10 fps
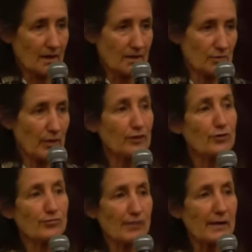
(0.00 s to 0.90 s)
is when
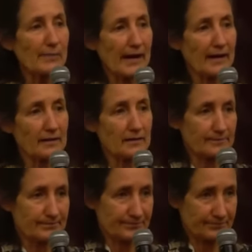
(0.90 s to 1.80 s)
you rebound,
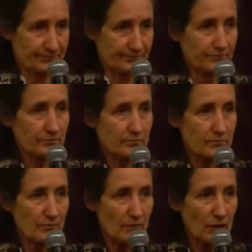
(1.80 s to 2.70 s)

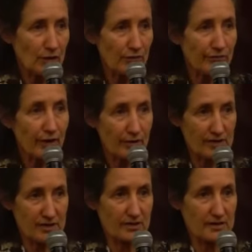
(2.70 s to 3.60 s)
you
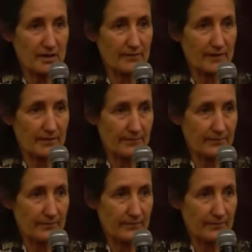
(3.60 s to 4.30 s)
focus on something.